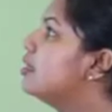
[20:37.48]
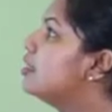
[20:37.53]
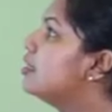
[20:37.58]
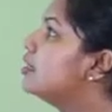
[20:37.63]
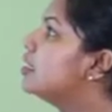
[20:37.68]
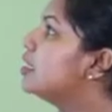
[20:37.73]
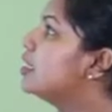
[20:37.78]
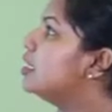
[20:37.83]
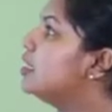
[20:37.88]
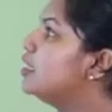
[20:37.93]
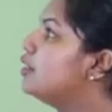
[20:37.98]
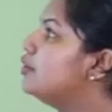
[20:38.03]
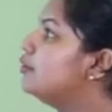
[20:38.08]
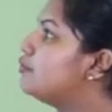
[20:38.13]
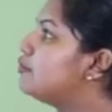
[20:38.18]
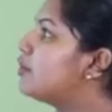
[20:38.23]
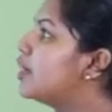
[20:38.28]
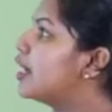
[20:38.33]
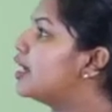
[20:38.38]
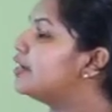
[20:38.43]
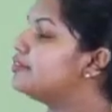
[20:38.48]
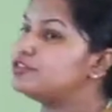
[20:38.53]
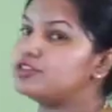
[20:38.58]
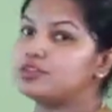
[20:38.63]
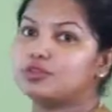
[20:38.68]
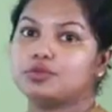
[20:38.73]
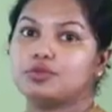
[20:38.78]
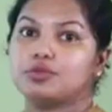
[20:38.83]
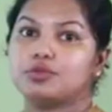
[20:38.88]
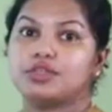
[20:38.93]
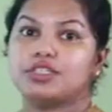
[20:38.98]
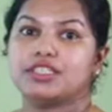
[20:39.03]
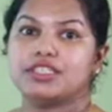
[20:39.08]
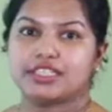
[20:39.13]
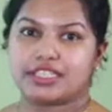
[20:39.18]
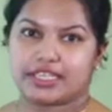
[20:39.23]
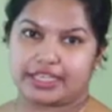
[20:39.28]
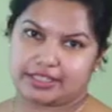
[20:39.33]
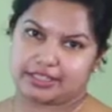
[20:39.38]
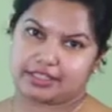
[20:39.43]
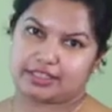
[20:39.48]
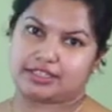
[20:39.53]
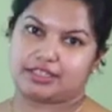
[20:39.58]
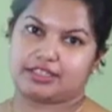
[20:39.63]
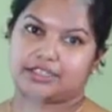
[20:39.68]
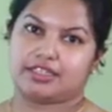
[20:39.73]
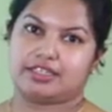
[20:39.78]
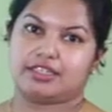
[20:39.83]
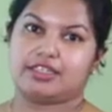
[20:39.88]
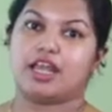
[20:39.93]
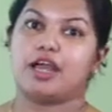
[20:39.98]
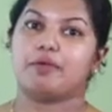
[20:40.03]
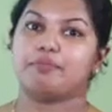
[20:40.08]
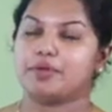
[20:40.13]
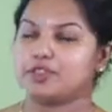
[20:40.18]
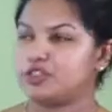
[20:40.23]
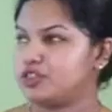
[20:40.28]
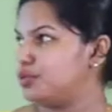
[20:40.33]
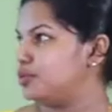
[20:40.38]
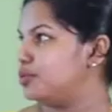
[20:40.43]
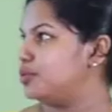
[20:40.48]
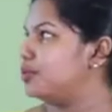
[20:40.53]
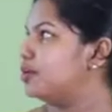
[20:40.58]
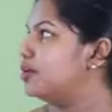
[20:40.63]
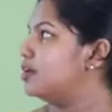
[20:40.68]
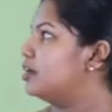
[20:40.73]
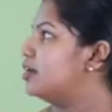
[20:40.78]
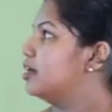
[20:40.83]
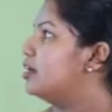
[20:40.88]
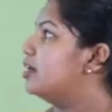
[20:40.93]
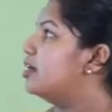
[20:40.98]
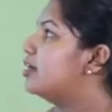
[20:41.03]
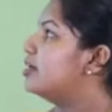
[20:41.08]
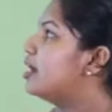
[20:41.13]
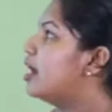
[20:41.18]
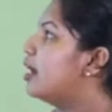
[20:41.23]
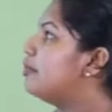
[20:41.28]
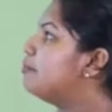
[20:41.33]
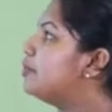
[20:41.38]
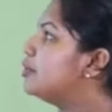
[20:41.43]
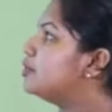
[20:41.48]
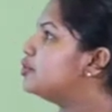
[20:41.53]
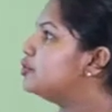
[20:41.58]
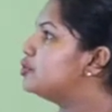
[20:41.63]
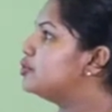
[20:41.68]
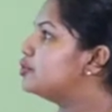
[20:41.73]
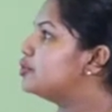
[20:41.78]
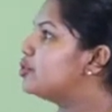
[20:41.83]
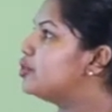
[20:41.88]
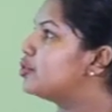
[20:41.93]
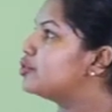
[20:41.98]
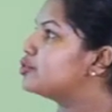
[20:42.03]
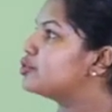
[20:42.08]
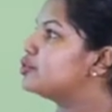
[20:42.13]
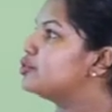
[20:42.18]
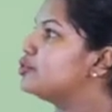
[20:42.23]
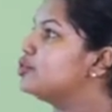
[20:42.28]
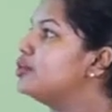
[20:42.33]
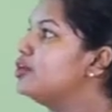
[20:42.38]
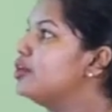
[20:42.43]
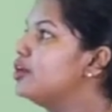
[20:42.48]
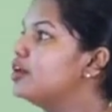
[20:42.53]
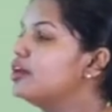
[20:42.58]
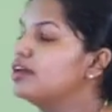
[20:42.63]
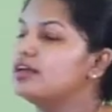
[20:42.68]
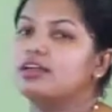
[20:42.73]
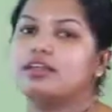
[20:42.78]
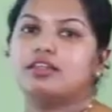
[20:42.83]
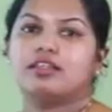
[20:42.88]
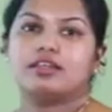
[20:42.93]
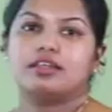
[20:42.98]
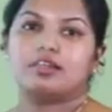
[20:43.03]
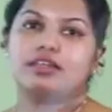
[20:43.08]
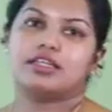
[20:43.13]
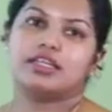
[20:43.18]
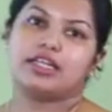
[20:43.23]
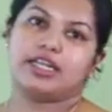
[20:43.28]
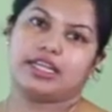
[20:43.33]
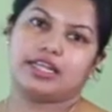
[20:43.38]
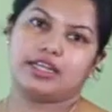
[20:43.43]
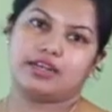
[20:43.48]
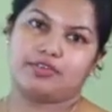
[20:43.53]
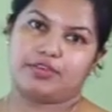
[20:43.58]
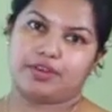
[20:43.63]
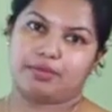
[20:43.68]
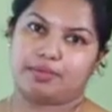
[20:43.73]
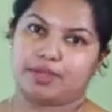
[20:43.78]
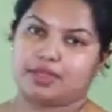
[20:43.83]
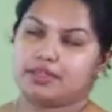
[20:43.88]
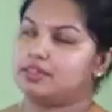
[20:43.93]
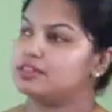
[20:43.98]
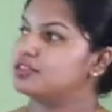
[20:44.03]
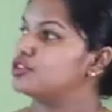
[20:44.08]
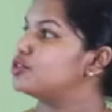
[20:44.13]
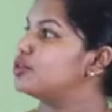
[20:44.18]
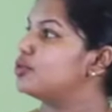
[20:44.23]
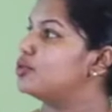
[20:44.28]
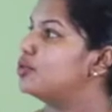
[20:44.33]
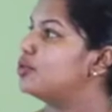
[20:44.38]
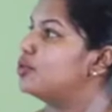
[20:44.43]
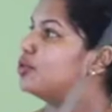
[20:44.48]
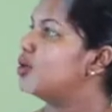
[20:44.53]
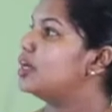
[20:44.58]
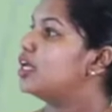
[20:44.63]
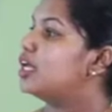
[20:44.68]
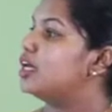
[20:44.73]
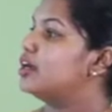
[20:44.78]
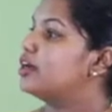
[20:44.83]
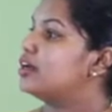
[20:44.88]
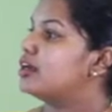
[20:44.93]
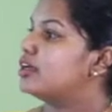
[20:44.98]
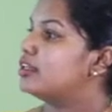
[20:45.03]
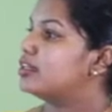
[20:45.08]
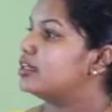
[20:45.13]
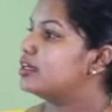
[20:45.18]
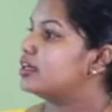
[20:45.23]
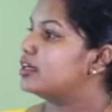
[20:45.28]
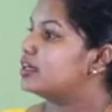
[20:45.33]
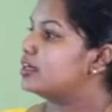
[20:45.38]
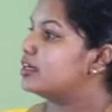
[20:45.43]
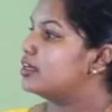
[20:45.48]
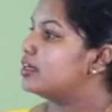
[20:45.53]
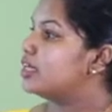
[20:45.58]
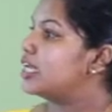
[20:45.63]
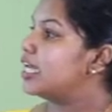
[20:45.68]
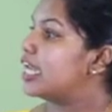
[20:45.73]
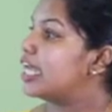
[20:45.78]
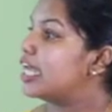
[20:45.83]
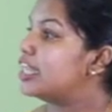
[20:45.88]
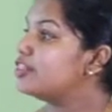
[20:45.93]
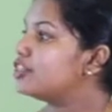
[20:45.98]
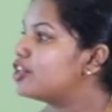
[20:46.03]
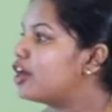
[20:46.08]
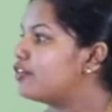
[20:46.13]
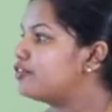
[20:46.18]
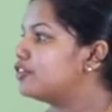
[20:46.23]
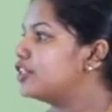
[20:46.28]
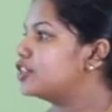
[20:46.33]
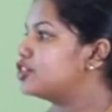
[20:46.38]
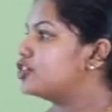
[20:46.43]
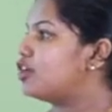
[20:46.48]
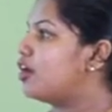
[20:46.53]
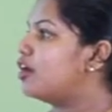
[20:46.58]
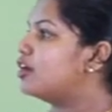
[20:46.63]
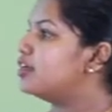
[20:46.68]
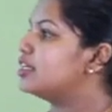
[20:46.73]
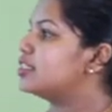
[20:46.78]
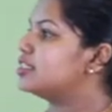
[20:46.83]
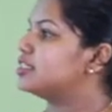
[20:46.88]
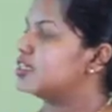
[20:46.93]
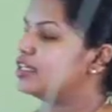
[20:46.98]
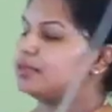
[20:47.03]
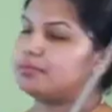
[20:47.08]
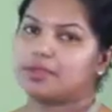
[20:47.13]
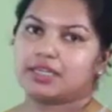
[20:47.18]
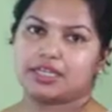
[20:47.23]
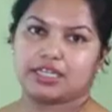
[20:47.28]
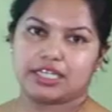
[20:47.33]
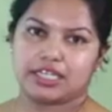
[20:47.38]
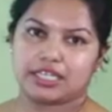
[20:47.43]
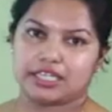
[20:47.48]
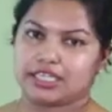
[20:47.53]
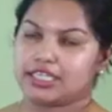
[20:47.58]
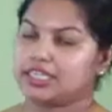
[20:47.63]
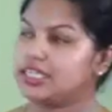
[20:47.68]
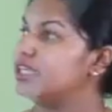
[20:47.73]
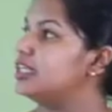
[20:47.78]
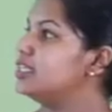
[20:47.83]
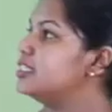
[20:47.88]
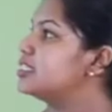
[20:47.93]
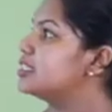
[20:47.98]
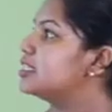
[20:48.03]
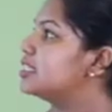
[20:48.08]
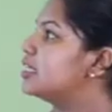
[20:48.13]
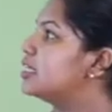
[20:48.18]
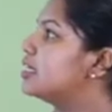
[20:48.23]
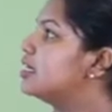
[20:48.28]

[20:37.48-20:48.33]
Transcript: 3, 5, 2. Yes, number 2. Number 2 goes to green ribbon. So the length of the shortest ribbon is